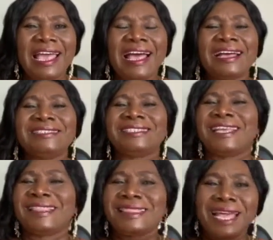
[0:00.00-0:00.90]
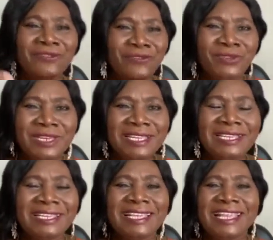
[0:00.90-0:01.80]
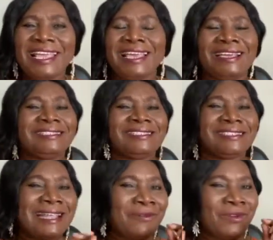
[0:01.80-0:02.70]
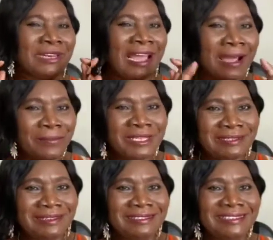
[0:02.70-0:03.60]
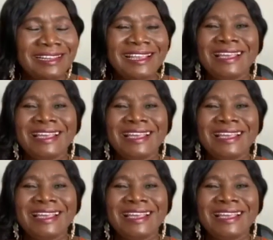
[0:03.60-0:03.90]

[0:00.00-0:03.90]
and thankfully it is now on Amazon.